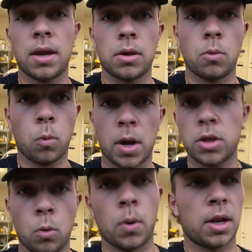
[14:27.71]
what
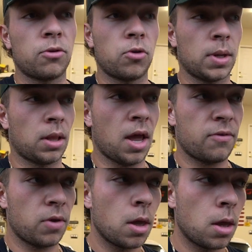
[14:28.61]
you want to do in
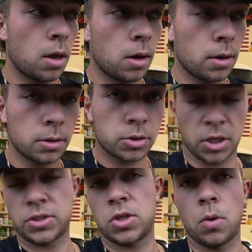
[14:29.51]
life.
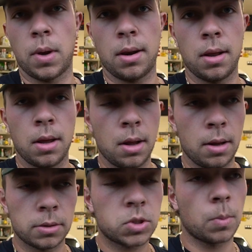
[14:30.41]
Just do it.
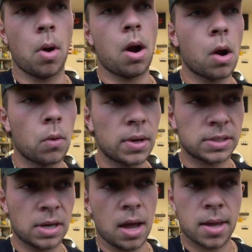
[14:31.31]
Tomorrow
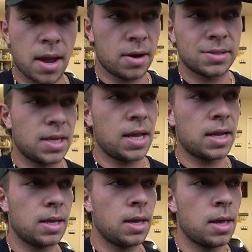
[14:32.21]
is not
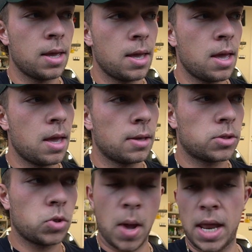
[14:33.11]
guaranteed
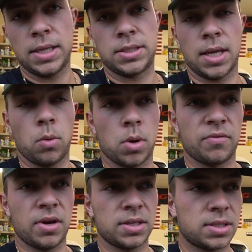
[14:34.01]
to any single one
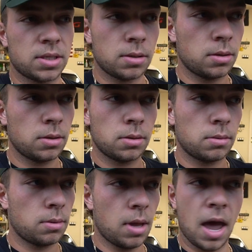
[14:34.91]
of us.
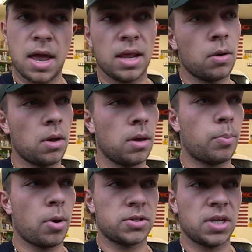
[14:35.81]
Any
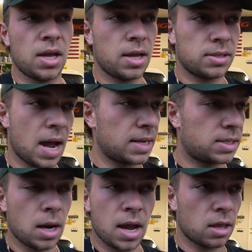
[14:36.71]
person could die
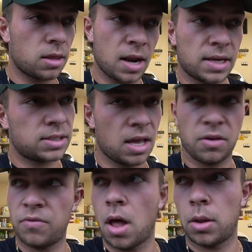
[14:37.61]
tonight, the next day,
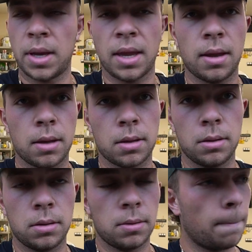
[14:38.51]
the following.
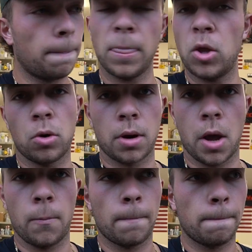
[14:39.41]
You don't
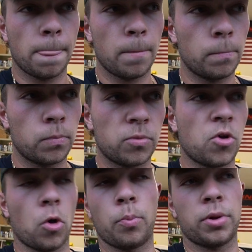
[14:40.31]
know.
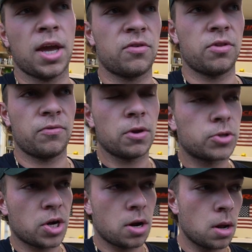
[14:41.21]
Don't plan for the
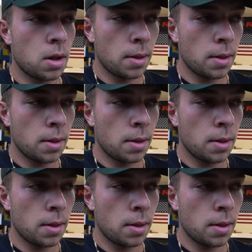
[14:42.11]
future.